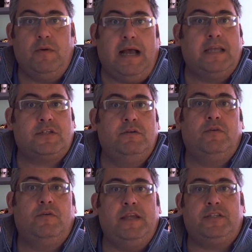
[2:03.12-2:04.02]
to ask
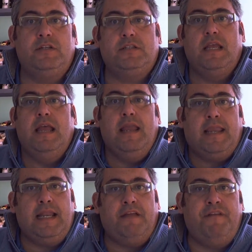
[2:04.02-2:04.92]
good questions
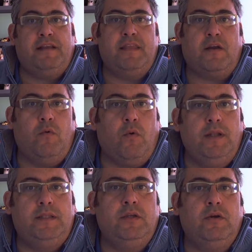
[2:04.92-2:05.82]
can affect the
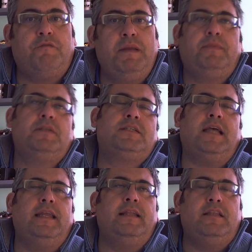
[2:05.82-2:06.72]
quality of people's
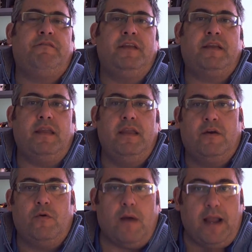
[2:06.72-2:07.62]
scientific
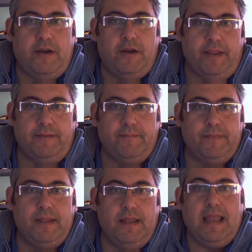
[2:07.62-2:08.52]
inquiry.
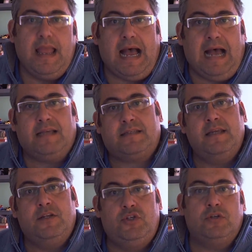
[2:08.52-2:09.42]

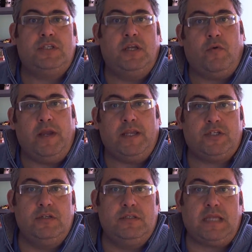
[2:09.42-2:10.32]
Asking juicy
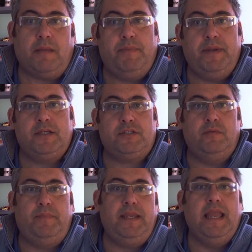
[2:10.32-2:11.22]
questions appears
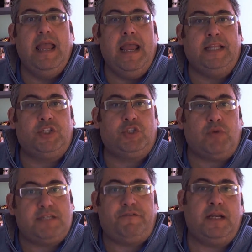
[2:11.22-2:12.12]
to be a
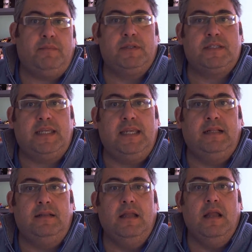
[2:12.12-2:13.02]
transferable
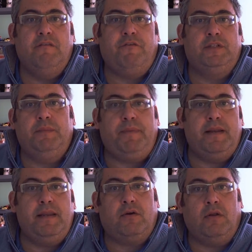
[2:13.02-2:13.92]
skill for
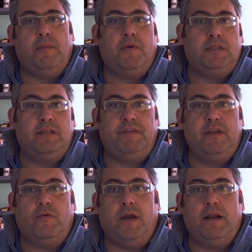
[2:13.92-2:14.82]
deepening collaborative
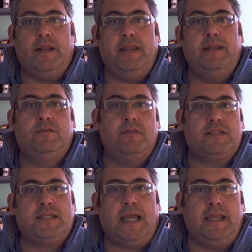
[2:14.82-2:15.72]
inquiry into
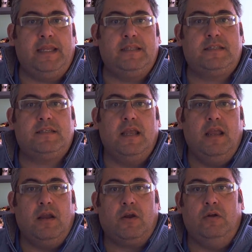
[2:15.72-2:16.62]
the science
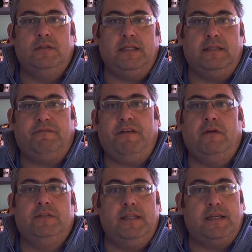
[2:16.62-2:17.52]
content
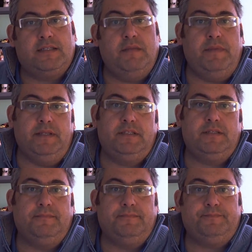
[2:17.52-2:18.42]
found in
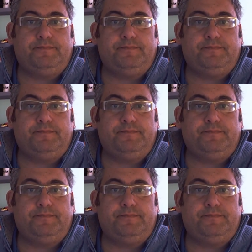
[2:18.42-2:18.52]
exhibits.